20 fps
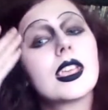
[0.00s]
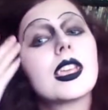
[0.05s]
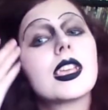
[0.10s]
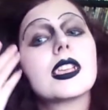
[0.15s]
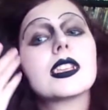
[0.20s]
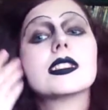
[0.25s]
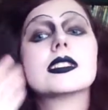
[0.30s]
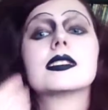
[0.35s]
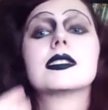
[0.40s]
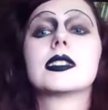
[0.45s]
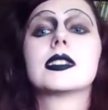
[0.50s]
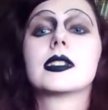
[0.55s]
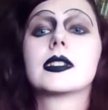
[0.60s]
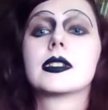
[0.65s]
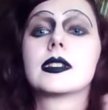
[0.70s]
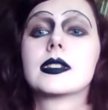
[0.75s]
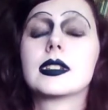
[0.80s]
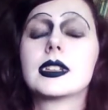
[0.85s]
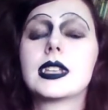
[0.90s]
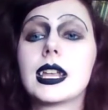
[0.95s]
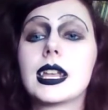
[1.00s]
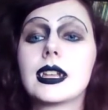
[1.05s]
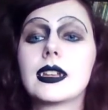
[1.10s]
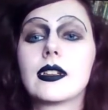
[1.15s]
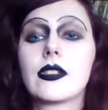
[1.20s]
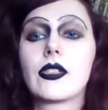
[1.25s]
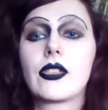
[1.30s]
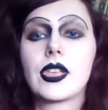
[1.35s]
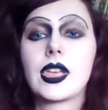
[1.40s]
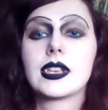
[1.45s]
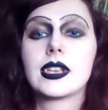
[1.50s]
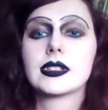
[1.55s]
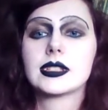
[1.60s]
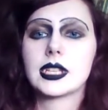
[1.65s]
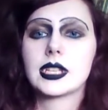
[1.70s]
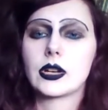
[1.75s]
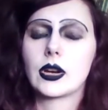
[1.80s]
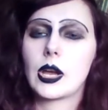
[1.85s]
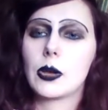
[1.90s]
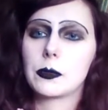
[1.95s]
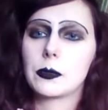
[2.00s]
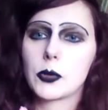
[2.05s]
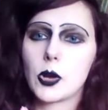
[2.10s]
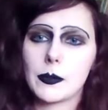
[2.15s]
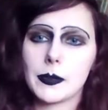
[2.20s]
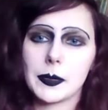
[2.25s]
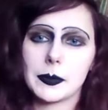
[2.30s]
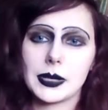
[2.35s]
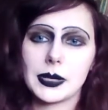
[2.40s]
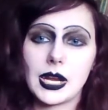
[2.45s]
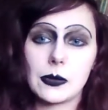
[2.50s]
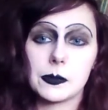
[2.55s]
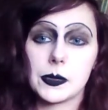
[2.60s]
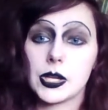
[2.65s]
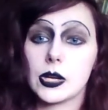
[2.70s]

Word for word: is getting things that are help calm them down.